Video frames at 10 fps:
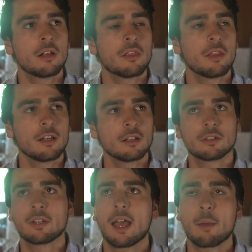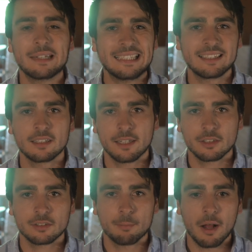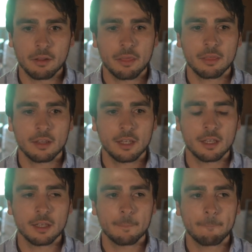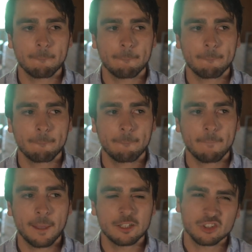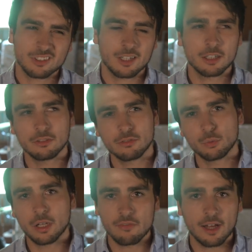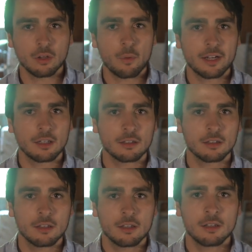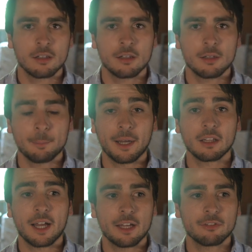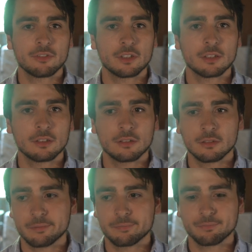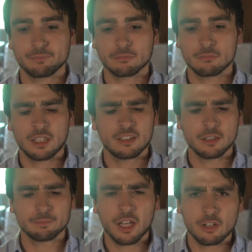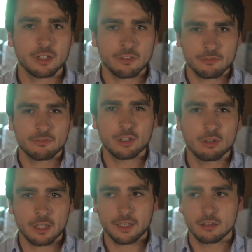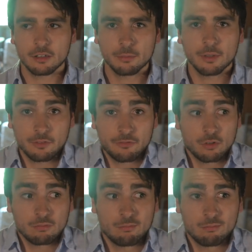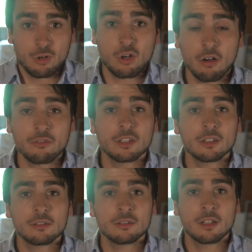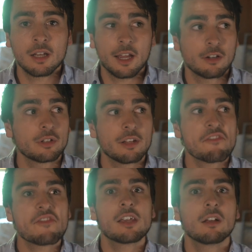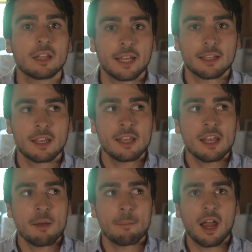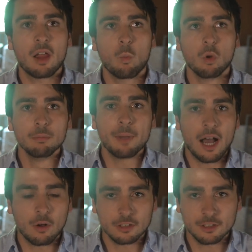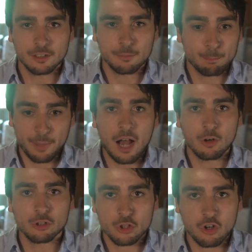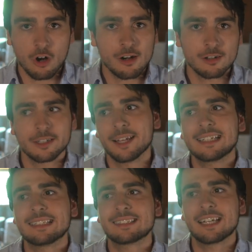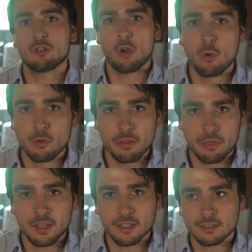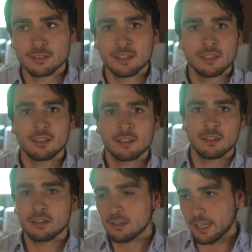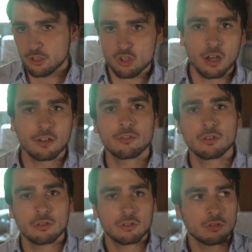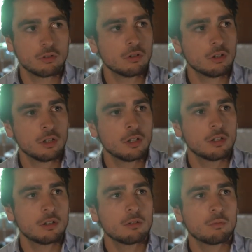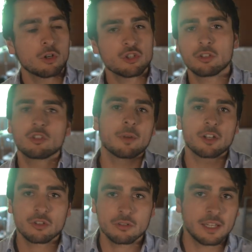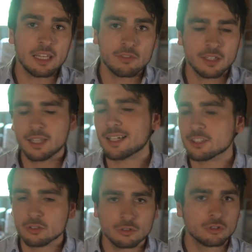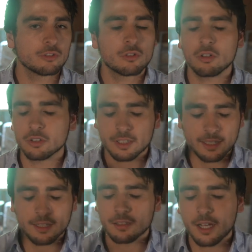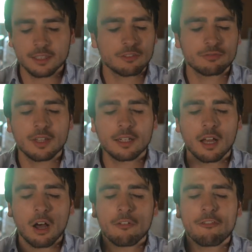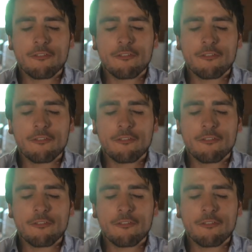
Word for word: things happening next month, um, and just kind of reevaluating my life, and I don't know, I already feel like a little, I feel more confident. I already feel like my willpower power is stronger, and I can say no to things like junk food or watching too much T V. Like, I still do, of course. Again, guys, I've done, oh